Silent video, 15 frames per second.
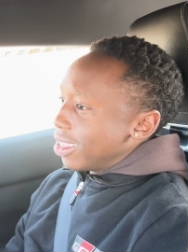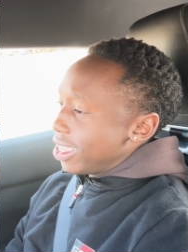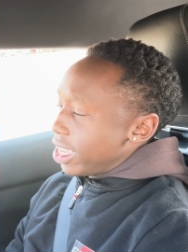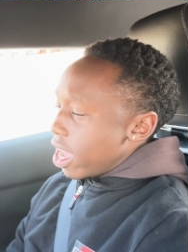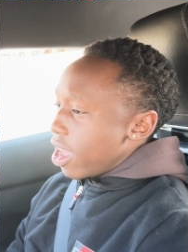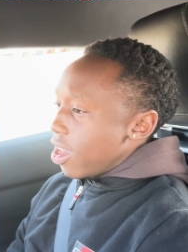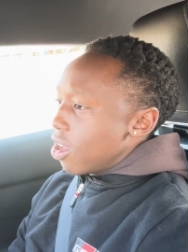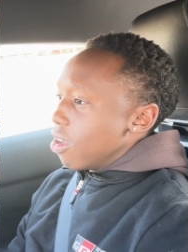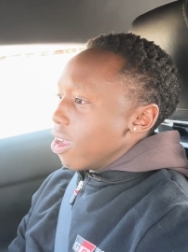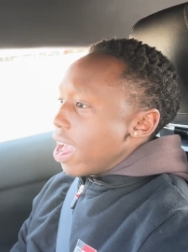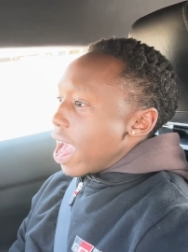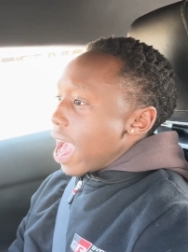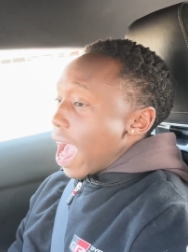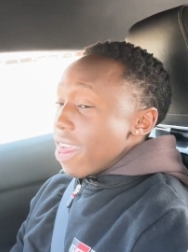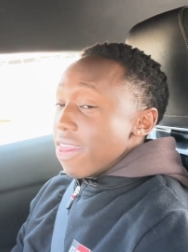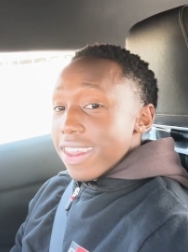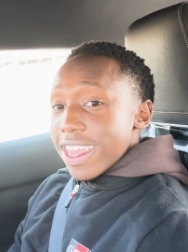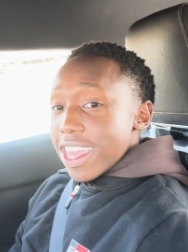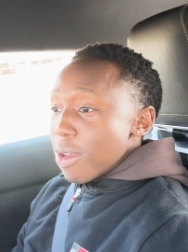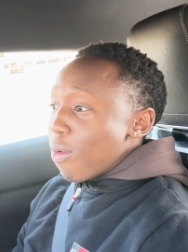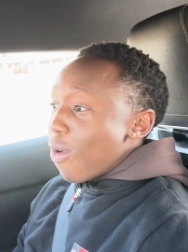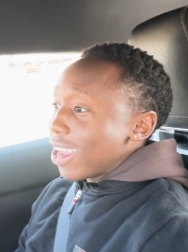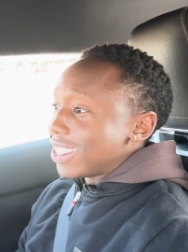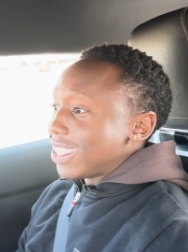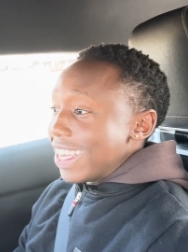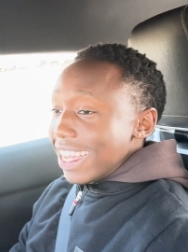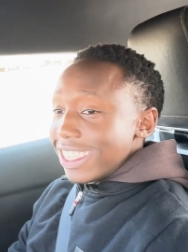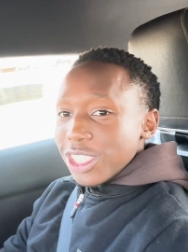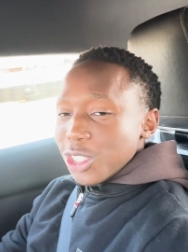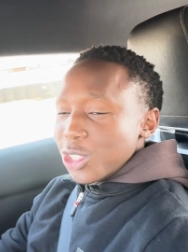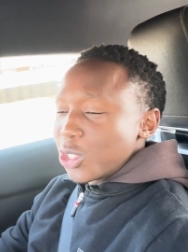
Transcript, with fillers: yeah i know and the gearbox is nice and